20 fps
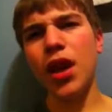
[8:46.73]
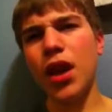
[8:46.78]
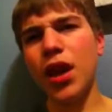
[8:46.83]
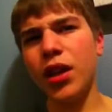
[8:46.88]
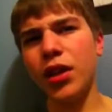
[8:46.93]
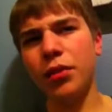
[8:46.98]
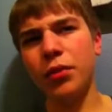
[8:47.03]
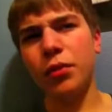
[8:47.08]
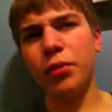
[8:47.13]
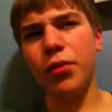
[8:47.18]

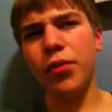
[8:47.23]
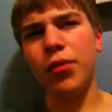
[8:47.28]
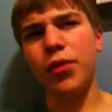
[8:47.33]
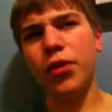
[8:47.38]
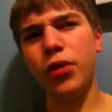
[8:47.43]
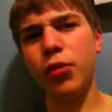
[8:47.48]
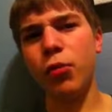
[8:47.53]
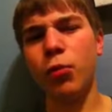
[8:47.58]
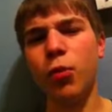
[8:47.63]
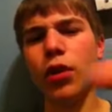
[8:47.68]
and they were
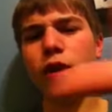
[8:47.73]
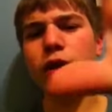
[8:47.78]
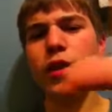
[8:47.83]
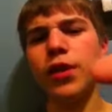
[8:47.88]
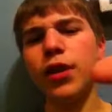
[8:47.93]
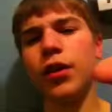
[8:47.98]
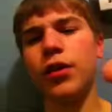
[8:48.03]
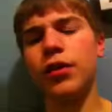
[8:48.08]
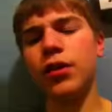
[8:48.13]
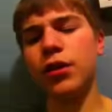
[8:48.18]
moving to one
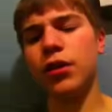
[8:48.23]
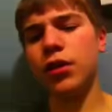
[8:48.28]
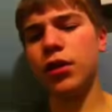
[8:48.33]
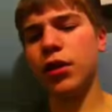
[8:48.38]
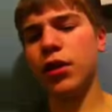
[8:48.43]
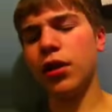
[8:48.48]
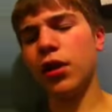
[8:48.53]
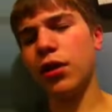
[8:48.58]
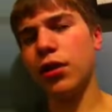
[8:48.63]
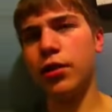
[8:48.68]
section
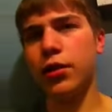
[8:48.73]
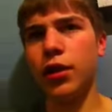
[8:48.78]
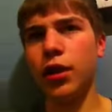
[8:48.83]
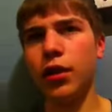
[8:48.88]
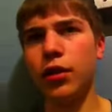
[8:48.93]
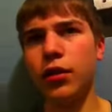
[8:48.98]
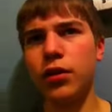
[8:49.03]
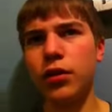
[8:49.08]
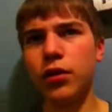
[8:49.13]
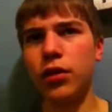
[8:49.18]
to the other
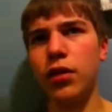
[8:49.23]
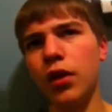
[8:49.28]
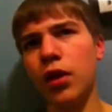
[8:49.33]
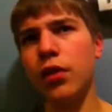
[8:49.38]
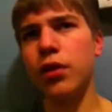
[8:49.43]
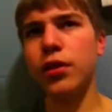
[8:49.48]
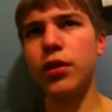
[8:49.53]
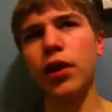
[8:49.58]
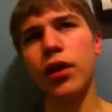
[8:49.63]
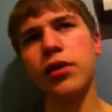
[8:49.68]
section to the
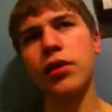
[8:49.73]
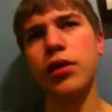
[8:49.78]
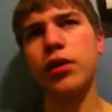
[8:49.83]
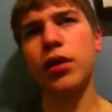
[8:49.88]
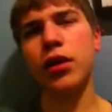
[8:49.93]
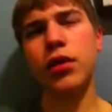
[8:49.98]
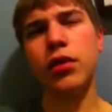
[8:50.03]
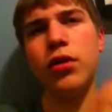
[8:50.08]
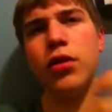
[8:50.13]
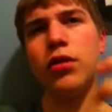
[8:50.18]
other
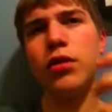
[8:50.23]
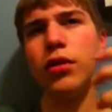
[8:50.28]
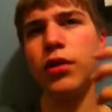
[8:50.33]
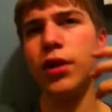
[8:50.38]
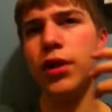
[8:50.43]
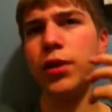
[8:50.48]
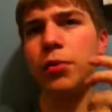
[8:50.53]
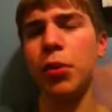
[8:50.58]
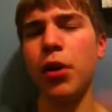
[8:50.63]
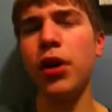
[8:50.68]
section, like
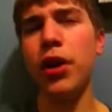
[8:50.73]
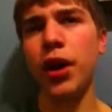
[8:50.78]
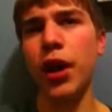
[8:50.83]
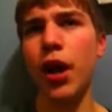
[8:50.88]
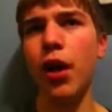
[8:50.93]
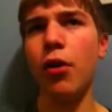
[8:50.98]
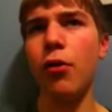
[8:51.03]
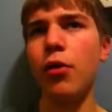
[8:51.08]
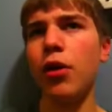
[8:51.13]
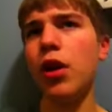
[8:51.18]
usually spreading
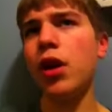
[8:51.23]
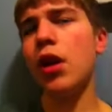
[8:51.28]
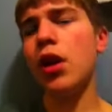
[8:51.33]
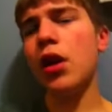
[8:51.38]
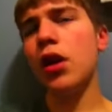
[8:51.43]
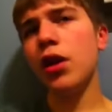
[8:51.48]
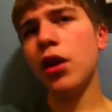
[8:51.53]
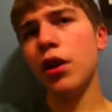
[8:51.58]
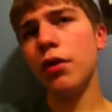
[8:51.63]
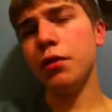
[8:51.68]
out,
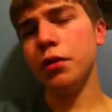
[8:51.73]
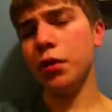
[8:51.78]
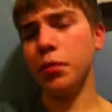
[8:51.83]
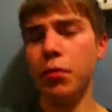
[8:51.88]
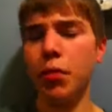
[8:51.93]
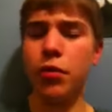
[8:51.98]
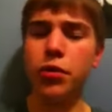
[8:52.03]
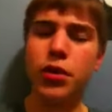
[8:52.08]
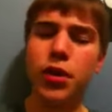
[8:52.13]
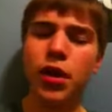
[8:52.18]

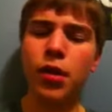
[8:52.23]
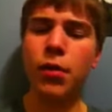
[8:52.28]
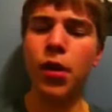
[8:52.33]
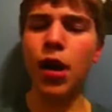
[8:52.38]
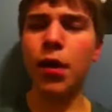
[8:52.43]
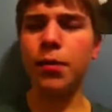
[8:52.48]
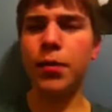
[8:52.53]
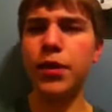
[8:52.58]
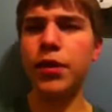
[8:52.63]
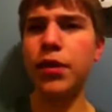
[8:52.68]
covering most of the
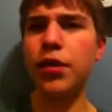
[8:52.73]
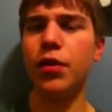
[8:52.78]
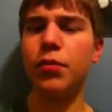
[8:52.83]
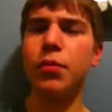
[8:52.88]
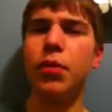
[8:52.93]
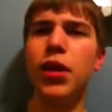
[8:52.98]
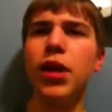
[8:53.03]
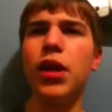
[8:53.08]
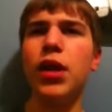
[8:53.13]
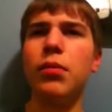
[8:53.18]
map is a
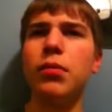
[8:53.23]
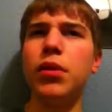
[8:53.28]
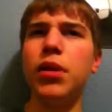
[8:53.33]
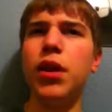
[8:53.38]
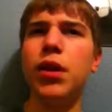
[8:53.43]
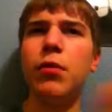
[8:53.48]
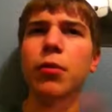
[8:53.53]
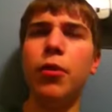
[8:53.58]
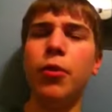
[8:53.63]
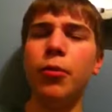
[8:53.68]
good plan, but
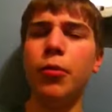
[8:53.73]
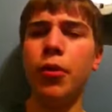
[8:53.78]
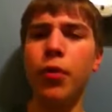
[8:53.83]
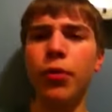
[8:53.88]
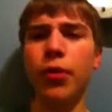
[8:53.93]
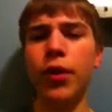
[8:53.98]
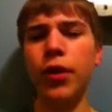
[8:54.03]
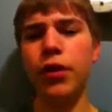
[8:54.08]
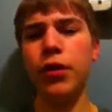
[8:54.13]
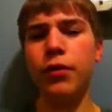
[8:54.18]
they were
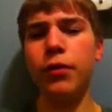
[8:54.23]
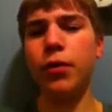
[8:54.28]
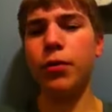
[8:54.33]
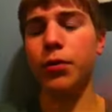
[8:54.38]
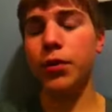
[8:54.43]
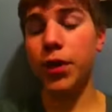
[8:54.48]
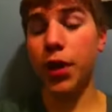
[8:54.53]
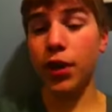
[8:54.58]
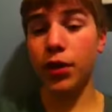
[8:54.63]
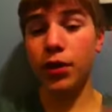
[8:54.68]
moving
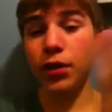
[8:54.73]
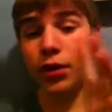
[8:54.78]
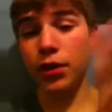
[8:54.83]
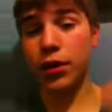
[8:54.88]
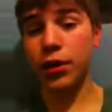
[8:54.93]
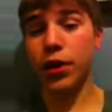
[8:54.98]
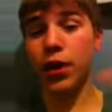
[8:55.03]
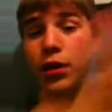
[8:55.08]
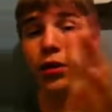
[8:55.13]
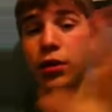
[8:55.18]
from section
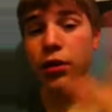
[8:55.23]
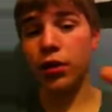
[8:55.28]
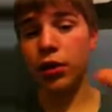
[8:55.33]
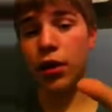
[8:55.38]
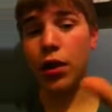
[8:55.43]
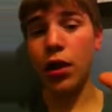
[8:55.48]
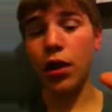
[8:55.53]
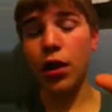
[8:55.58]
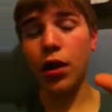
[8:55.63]
to section.